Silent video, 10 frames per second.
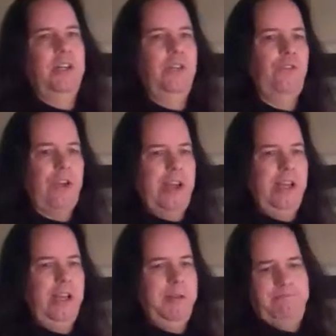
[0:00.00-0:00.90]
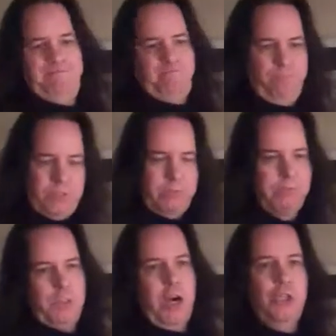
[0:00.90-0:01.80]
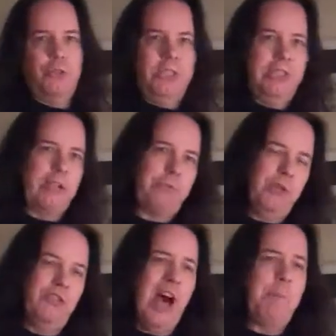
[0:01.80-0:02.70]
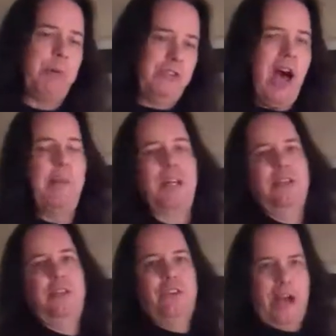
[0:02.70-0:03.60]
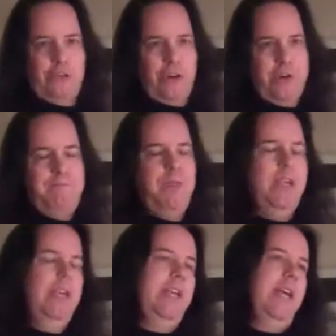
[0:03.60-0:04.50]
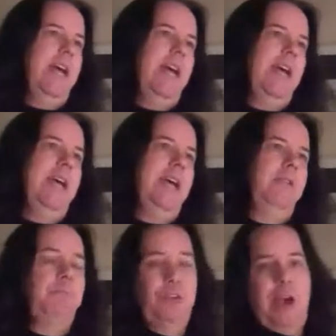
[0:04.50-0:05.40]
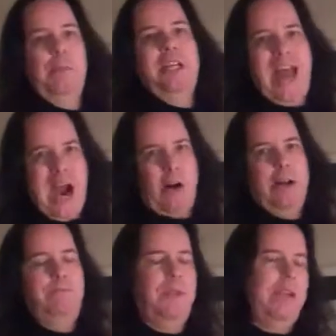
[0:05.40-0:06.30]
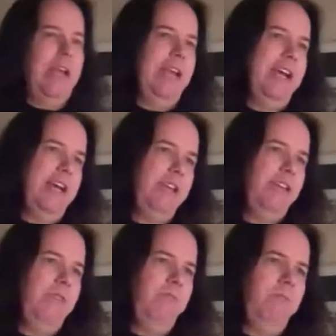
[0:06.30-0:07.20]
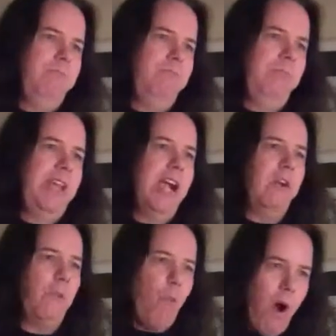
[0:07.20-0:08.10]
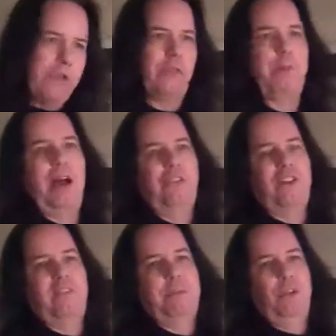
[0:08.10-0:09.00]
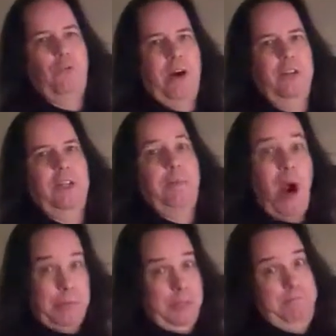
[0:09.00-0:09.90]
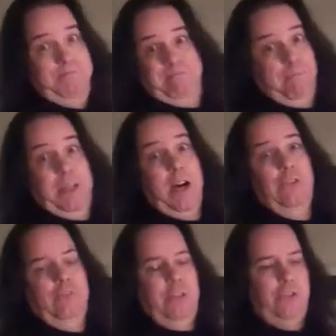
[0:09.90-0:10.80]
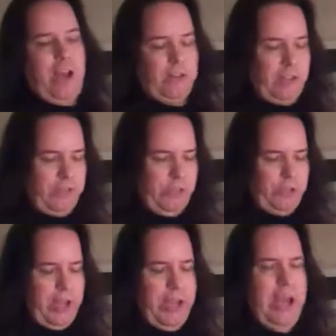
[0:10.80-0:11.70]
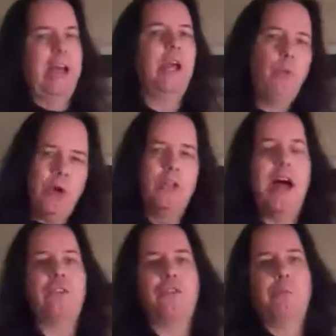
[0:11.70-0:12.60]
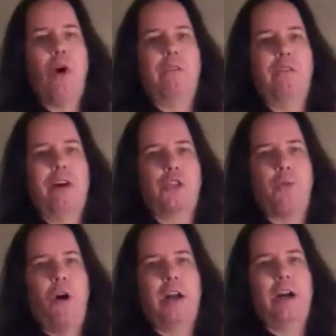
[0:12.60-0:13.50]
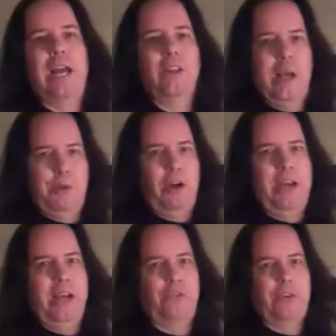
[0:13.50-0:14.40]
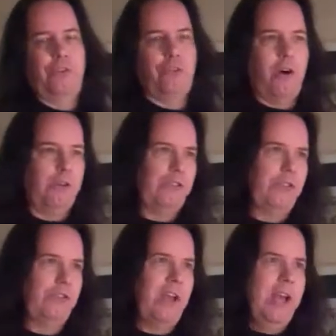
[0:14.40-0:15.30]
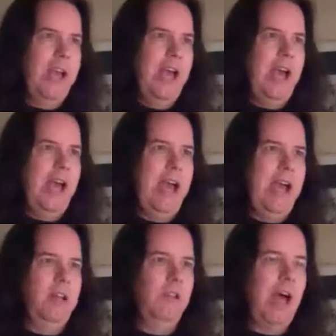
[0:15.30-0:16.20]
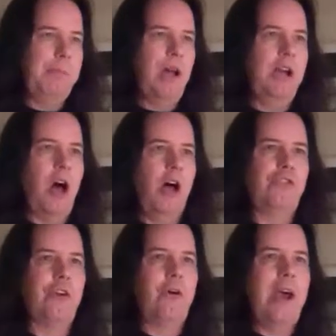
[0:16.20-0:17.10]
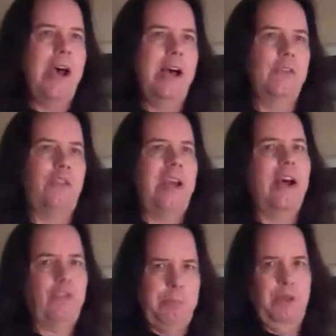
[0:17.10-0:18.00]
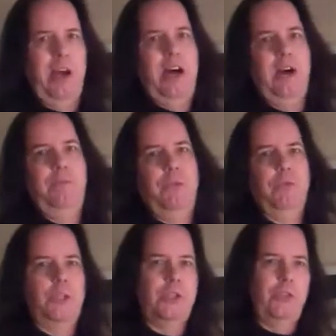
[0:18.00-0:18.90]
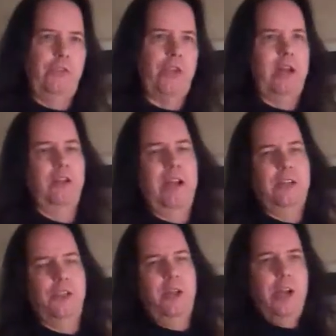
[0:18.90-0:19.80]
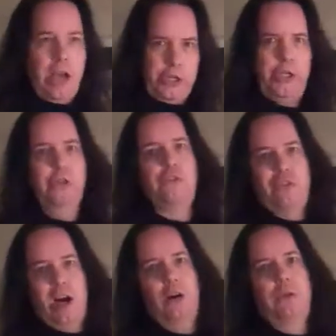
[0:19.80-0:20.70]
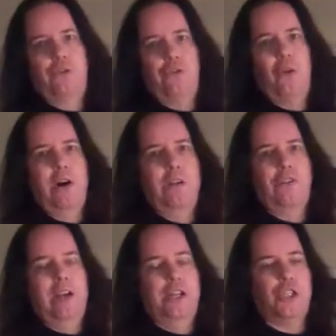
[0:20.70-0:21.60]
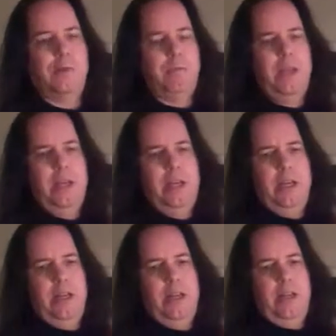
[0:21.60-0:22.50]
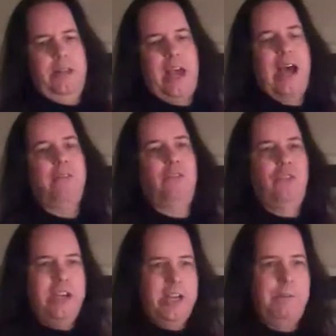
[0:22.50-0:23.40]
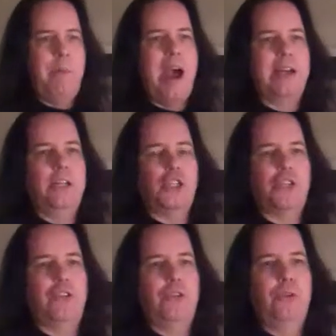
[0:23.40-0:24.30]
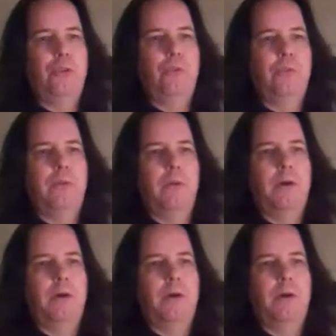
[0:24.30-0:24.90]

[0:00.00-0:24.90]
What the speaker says: is a country that's predominantly desert and predominantly arid, and their water supplies have been dwindling, probably because of these activities. And they would like some more fresh water, and Lebanon has such sources. And Lebanon also has Hezbollah, which is an accused terrorist organization that did manage to